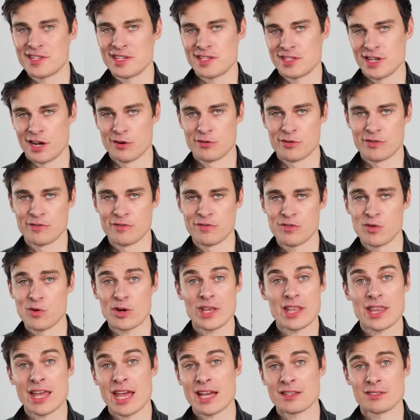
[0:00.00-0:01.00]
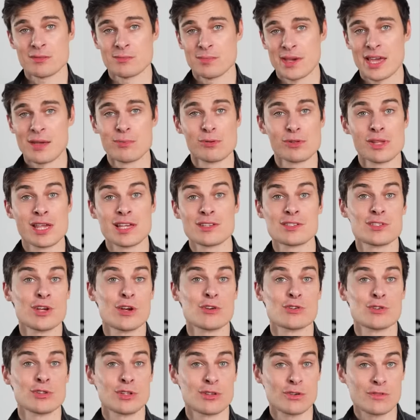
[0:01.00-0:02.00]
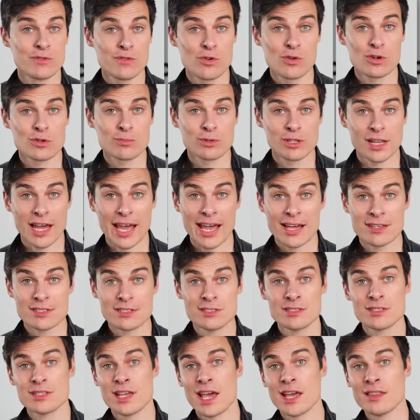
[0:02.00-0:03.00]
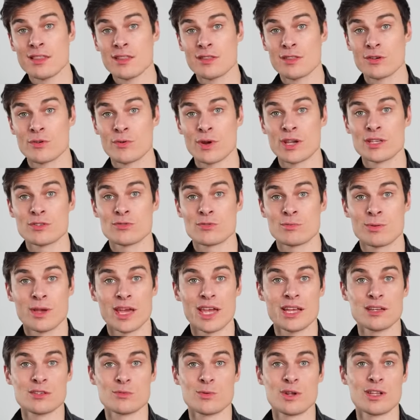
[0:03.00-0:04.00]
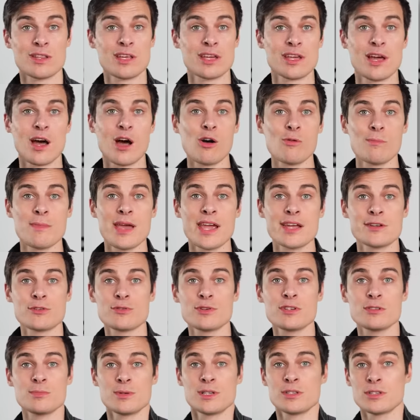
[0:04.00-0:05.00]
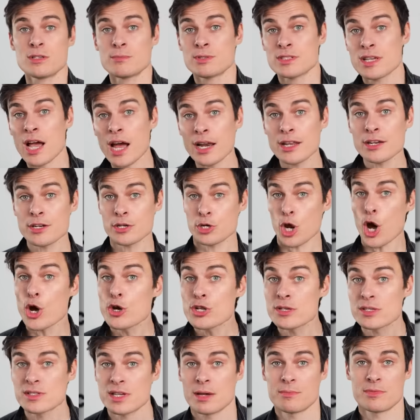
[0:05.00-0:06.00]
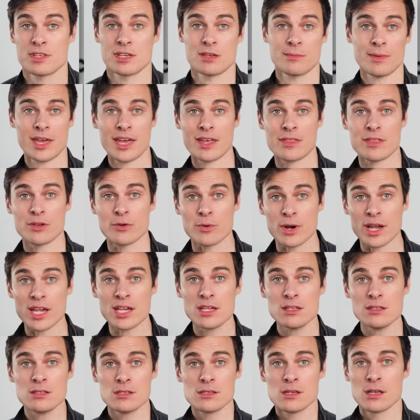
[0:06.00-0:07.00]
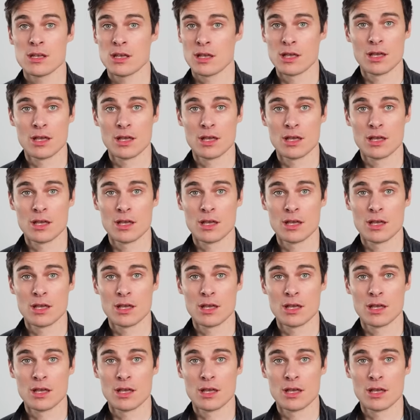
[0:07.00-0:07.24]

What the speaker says: 640,000 people need social and affordable housing stat that the Greens repeat as one of their cult mantras, because I'm starting to notice something about the Greens.